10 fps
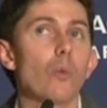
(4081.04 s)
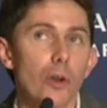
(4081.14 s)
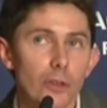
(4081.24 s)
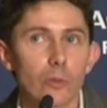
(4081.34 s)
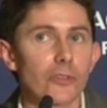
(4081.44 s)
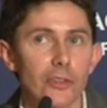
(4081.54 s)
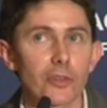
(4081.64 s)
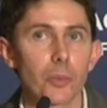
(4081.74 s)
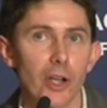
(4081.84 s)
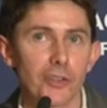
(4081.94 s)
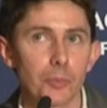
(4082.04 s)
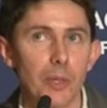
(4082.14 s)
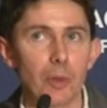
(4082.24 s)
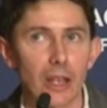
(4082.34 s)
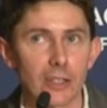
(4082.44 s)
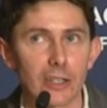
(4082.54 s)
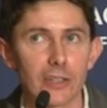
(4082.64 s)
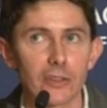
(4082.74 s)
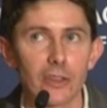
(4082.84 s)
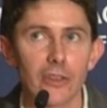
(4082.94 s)
One of the ones that surprises people actually
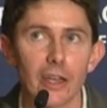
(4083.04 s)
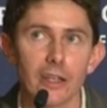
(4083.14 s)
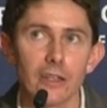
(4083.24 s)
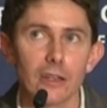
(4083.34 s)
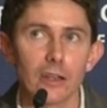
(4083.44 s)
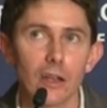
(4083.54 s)
is that they,